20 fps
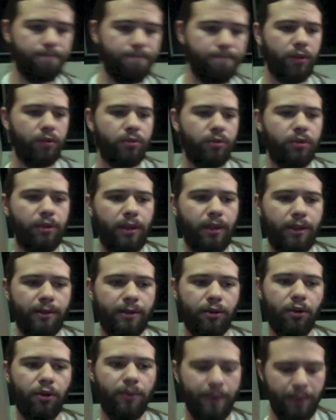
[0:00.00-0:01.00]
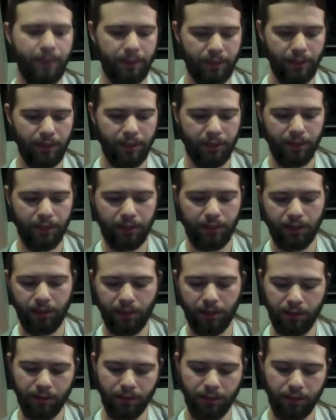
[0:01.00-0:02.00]
doesn't then comment saying, you said
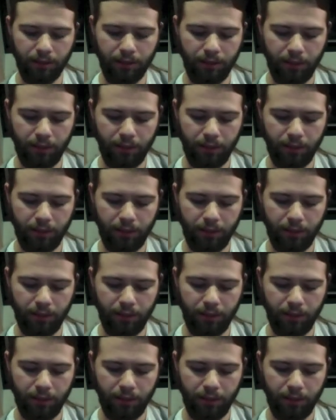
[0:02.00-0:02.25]
this